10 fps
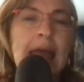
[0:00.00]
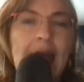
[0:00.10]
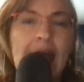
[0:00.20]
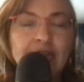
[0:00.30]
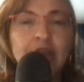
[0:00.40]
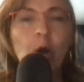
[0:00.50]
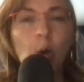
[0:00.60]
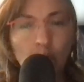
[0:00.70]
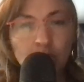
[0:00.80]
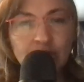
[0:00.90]
And the
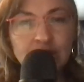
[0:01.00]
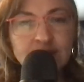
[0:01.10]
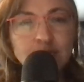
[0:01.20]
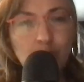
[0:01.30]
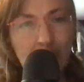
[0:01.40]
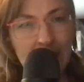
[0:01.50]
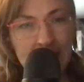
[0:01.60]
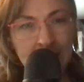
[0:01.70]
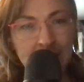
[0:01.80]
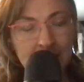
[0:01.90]
oldest
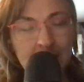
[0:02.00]
way